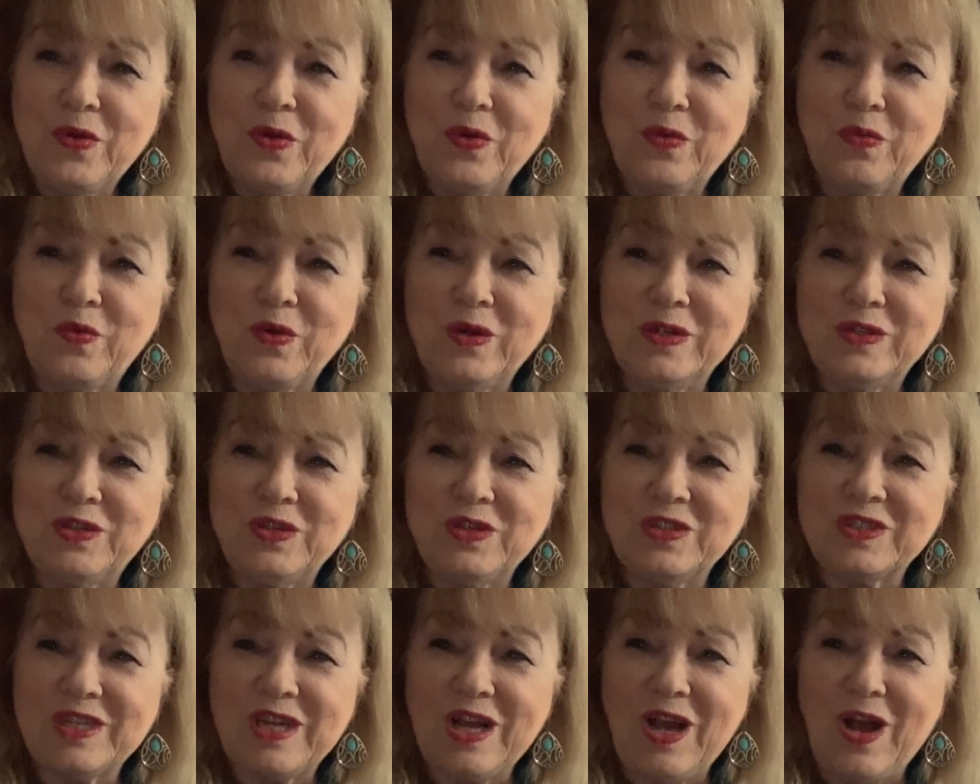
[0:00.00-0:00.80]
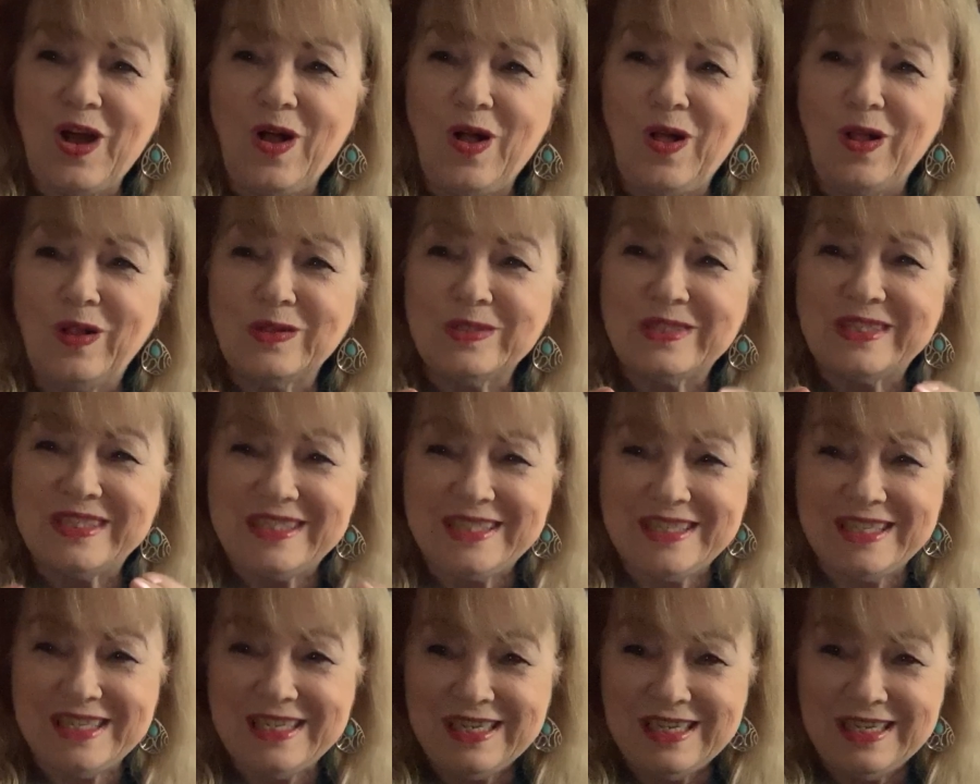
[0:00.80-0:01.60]
which is called
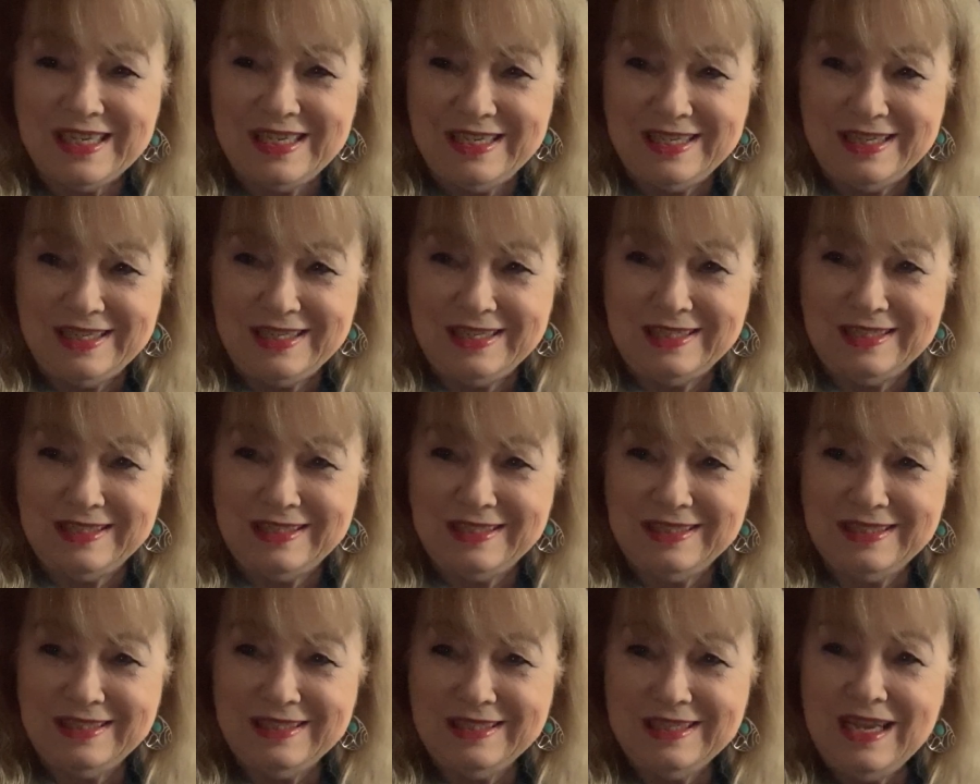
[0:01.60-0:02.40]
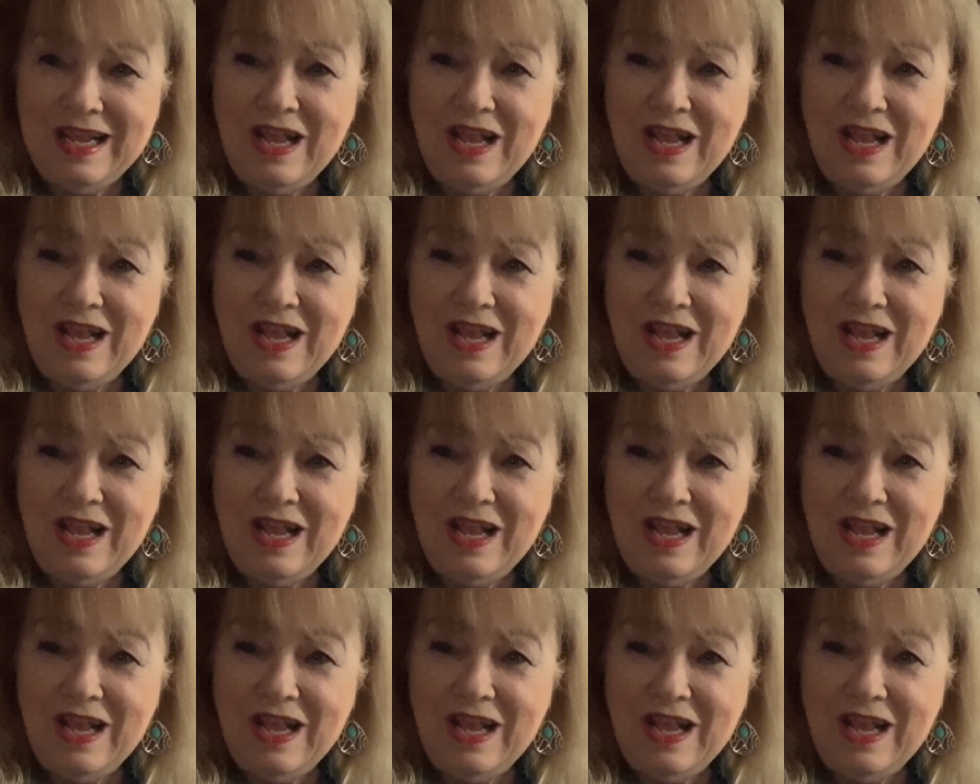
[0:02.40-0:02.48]
scenes,